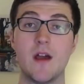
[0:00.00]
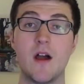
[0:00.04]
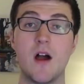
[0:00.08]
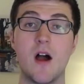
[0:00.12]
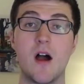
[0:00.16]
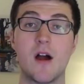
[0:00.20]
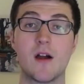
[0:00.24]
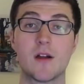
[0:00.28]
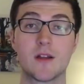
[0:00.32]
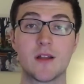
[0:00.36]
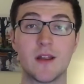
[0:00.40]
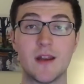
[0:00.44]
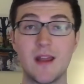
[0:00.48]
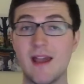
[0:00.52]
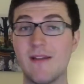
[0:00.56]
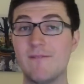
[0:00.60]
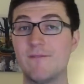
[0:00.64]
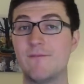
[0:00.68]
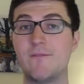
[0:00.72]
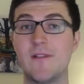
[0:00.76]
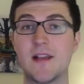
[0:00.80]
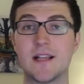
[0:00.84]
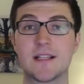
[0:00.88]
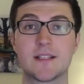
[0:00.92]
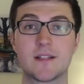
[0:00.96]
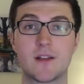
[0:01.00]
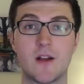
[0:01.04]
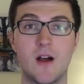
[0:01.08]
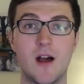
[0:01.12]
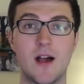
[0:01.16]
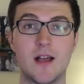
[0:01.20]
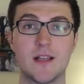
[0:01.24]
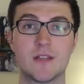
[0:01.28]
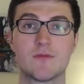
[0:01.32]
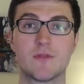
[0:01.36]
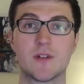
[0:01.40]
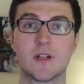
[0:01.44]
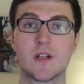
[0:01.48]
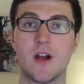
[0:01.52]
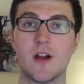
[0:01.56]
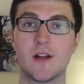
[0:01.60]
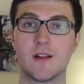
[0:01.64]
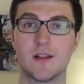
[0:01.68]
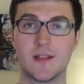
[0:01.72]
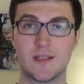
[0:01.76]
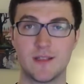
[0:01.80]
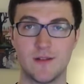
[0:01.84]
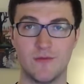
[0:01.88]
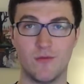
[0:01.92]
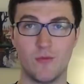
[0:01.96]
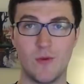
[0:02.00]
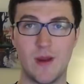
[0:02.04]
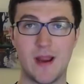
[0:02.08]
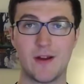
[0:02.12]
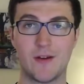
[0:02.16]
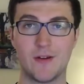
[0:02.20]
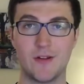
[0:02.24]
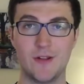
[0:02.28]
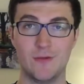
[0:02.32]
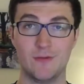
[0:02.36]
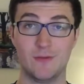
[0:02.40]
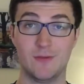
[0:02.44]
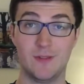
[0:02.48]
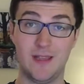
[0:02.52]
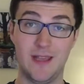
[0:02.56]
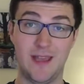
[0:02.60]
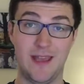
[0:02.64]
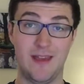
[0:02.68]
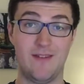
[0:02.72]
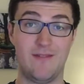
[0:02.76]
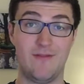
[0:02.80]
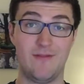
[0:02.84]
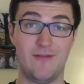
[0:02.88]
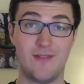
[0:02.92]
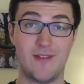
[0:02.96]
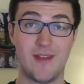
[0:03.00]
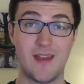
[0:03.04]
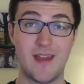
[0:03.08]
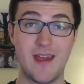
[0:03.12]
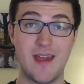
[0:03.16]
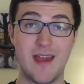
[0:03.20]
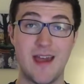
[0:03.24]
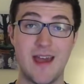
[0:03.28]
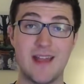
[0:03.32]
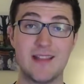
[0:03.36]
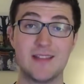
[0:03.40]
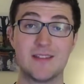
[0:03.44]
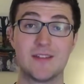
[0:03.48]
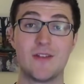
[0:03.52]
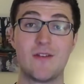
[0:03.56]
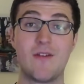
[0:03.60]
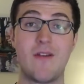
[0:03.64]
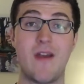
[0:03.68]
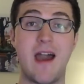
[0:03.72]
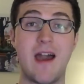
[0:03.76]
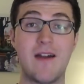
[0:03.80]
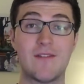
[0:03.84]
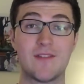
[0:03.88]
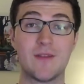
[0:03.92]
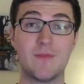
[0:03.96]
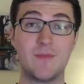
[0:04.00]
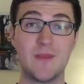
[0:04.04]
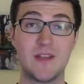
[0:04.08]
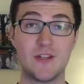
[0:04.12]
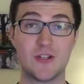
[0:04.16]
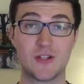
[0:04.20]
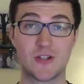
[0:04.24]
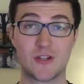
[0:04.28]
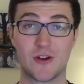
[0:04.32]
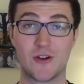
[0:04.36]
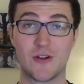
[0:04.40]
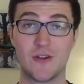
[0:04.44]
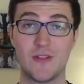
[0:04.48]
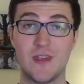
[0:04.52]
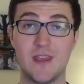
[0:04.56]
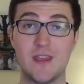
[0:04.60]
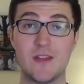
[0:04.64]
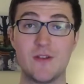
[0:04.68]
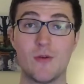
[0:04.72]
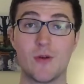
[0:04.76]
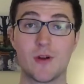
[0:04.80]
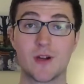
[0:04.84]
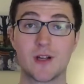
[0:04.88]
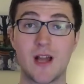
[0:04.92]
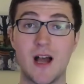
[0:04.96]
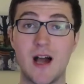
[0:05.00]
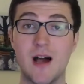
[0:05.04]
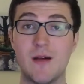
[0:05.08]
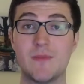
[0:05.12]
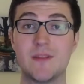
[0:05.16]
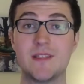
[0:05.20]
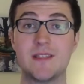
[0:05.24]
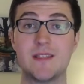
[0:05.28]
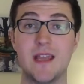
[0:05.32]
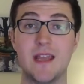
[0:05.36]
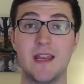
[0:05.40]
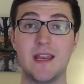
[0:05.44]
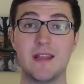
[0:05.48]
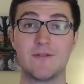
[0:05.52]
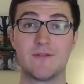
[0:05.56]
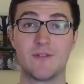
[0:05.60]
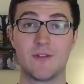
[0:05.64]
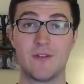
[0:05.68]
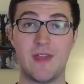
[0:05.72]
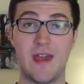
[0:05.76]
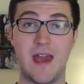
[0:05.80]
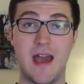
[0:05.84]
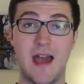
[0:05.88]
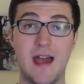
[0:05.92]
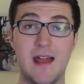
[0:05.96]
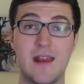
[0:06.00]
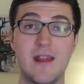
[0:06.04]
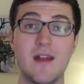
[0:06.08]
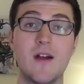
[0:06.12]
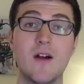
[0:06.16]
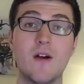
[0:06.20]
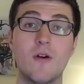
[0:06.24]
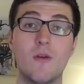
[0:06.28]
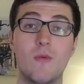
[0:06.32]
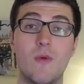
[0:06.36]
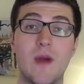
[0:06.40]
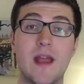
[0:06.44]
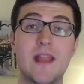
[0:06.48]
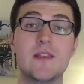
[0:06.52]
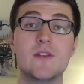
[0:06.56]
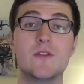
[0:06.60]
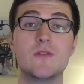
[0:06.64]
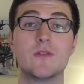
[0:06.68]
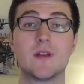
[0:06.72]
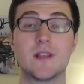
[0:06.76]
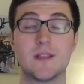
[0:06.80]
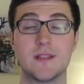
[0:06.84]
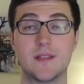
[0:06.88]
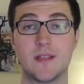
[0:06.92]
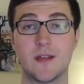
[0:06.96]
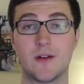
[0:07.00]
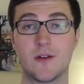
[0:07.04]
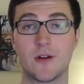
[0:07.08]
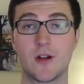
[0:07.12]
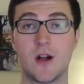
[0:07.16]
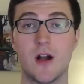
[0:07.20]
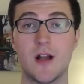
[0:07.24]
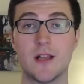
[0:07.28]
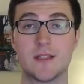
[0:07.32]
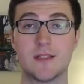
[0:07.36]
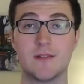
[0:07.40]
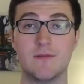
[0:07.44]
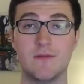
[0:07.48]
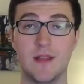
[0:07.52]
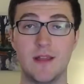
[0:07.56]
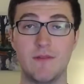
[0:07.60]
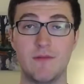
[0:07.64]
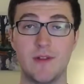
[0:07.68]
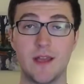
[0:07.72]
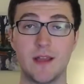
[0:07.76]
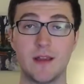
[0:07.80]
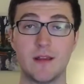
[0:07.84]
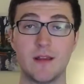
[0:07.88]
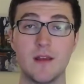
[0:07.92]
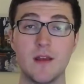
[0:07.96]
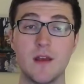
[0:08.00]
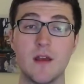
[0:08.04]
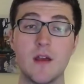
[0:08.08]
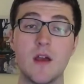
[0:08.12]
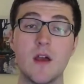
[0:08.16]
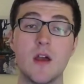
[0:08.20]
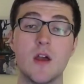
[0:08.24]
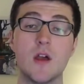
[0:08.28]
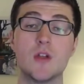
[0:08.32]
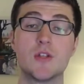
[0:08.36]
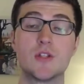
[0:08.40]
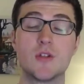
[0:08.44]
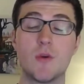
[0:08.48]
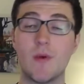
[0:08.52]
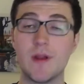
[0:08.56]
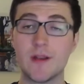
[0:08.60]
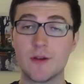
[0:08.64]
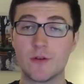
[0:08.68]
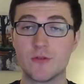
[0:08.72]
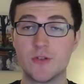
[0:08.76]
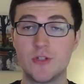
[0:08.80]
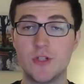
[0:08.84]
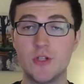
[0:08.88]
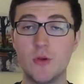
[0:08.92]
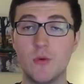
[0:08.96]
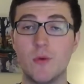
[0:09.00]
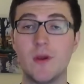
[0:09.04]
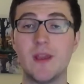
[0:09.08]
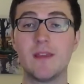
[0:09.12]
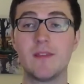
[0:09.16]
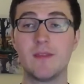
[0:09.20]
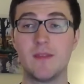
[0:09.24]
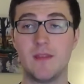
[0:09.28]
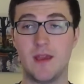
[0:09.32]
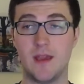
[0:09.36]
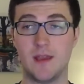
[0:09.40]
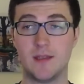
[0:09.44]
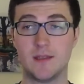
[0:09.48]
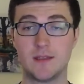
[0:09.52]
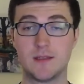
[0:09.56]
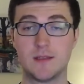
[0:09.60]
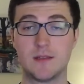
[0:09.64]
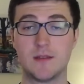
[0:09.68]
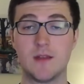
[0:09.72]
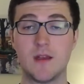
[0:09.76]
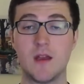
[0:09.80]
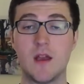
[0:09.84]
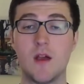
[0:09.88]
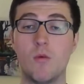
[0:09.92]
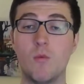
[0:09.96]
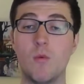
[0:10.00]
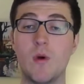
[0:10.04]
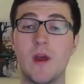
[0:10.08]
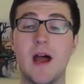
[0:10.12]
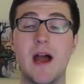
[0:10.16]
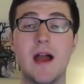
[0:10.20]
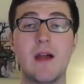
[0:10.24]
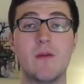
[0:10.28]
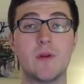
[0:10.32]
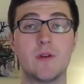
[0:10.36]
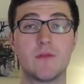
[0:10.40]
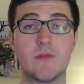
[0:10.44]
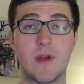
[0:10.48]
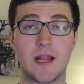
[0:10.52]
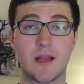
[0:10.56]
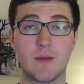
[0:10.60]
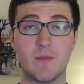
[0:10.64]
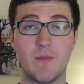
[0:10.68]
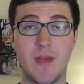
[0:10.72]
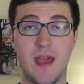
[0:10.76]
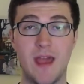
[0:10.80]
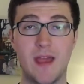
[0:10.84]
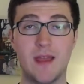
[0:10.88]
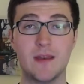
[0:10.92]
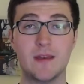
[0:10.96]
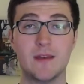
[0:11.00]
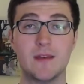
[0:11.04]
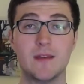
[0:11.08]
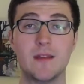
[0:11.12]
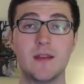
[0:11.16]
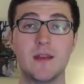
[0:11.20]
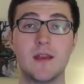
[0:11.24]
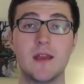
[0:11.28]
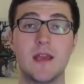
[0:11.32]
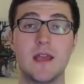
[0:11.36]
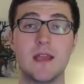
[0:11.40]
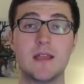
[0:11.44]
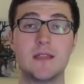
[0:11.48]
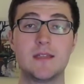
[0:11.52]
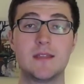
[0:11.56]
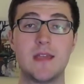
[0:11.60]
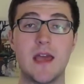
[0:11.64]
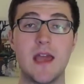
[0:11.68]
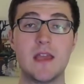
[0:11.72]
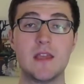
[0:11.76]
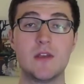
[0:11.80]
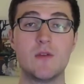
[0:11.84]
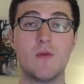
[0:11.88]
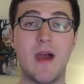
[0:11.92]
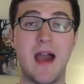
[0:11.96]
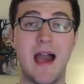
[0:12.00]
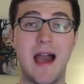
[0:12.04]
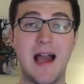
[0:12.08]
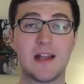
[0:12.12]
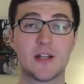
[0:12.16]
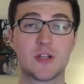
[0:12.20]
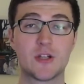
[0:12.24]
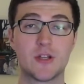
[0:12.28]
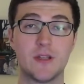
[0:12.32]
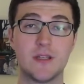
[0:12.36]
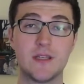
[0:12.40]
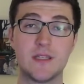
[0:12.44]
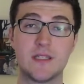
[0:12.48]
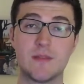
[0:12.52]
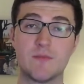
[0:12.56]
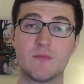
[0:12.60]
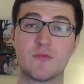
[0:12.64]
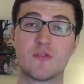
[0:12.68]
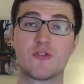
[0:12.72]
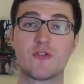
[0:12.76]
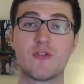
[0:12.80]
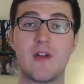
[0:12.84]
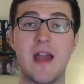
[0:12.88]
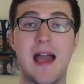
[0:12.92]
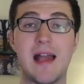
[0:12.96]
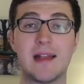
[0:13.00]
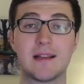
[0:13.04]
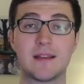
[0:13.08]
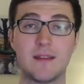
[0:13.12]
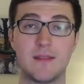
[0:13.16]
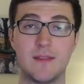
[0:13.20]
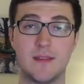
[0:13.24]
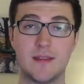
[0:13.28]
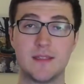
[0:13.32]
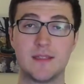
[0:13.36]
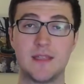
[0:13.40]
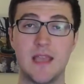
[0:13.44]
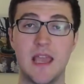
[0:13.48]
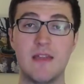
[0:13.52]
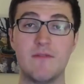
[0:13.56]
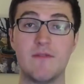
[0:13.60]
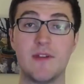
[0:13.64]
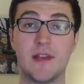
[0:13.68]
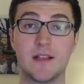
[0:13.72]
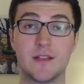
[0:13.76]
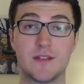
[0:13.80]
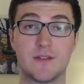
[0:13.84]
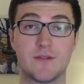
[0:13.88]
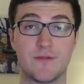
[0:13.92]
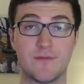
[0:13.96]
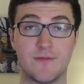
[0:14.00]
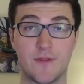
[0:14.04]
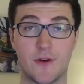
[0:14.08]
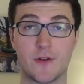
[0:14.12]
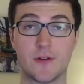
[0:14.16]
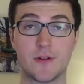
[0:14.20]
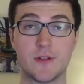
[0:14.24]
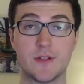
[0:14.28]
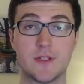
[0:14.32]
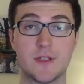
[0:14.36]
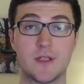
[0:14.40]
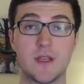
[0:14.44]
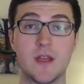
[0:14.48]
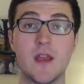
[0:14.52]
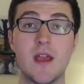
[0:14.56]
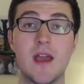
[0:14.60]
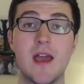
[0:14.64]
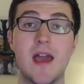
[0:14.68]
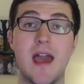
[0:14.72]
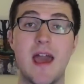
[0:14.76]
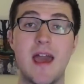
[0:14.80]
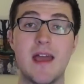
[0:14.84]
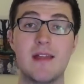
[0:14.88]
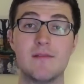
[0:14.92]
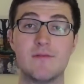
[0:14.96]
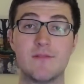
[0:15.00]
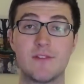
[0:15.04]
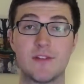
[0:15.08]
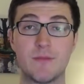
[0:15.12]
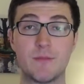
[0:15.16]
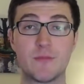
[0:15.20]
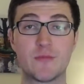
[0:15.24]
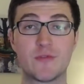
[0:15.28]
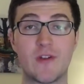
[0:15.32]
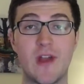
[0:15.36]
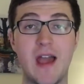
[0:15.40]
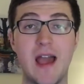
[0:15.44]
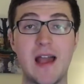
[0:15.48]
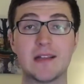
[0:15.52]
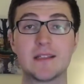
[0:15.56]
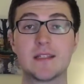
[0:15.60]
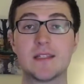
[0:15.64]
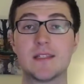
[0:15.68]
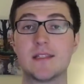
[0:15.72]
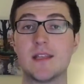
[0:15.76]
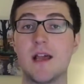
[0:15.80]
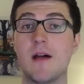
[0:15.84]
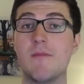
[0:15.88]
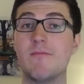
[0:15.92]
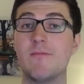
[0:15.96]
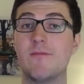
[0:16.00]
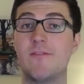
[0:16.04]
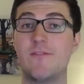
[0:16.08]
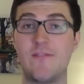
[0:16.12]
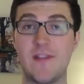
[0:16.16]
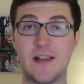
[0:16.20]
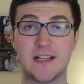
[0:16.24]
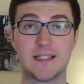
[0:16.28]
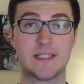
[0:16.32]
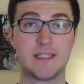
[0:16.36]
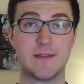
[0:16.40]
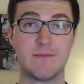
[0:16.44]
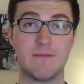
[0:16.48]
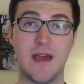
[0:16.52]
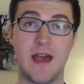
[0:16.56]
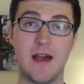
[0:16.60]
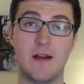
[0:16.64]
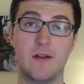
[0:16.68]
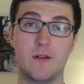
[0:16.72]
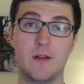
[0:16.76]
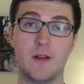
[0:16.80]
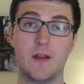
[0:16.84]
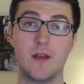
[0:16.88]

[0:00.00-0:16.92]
are going to have fixed costs regardless of where you live. And so you have to be sure that you are compensating for that when you consider cost of living. So when you're doing this, what I would recommend is that you actually subtract the savings first, and subtract some fixed amount.